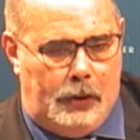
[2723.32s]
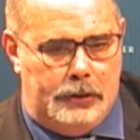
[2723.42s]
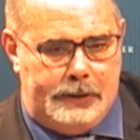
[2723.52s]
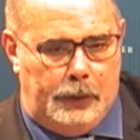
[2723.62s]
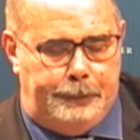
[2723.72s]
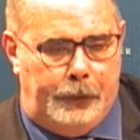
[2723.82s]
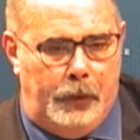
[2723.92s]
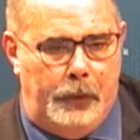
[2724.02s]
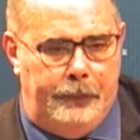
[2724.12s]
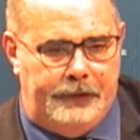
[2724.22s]
also
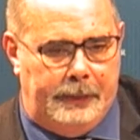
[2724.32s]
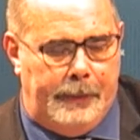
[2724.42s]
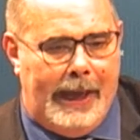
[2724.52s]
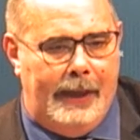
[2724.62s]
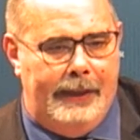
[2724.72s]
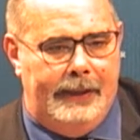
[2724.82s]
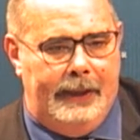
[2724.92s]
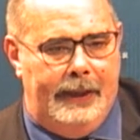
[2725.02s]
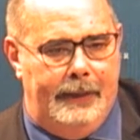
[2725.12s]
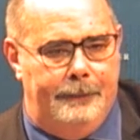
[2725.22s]
proved by the